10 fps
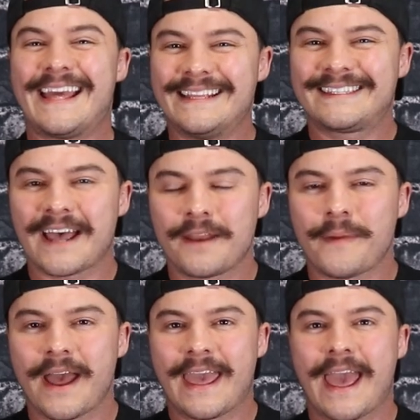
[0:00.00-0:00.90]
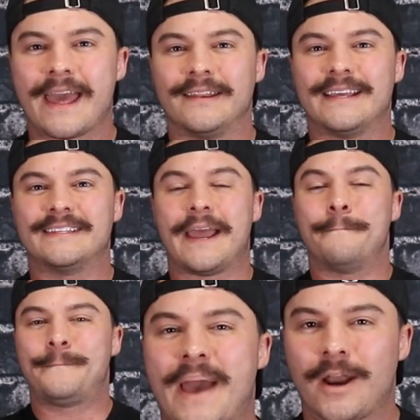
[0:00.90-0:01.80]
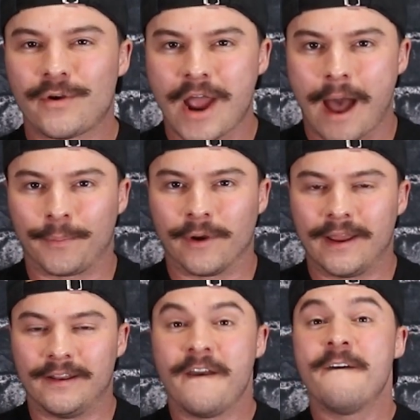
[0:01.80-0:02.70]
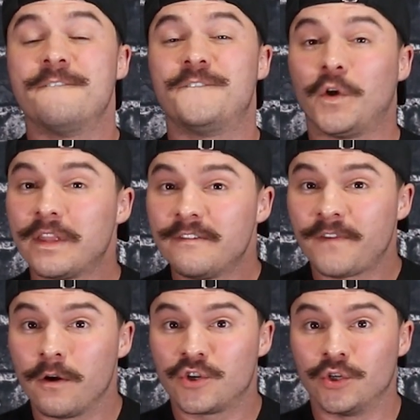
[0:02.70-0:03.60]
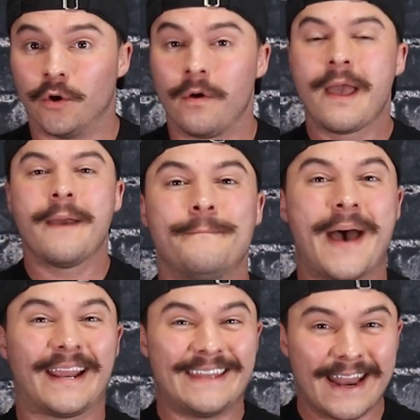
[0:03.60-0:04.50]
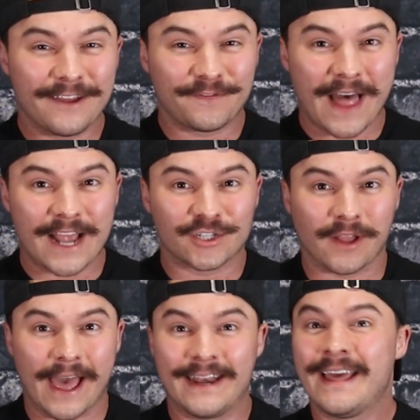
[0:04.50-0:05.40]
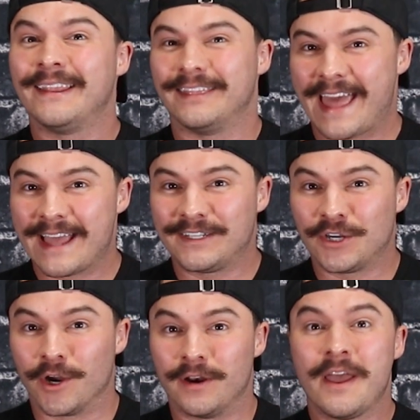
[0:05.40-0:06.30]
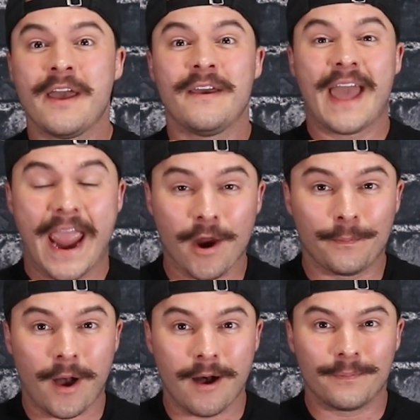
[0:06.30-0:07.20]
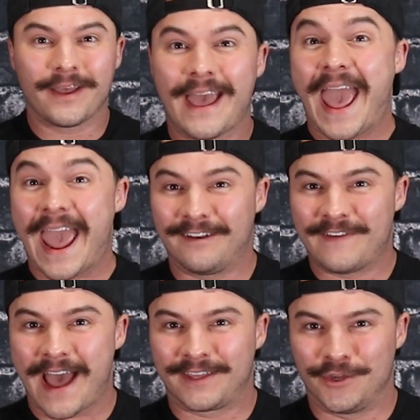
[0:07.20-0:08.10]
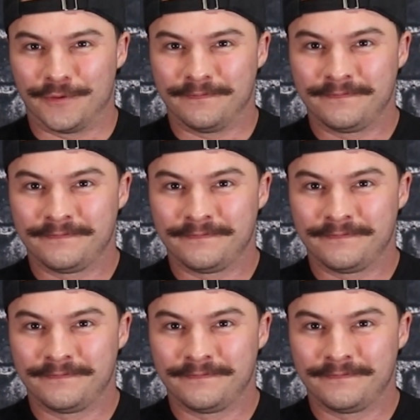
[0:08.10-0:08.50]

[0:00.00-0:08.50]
Inside my hand is a battery-operated, fully functional, magnetic flashlight, lantern, air pump, and vacuum.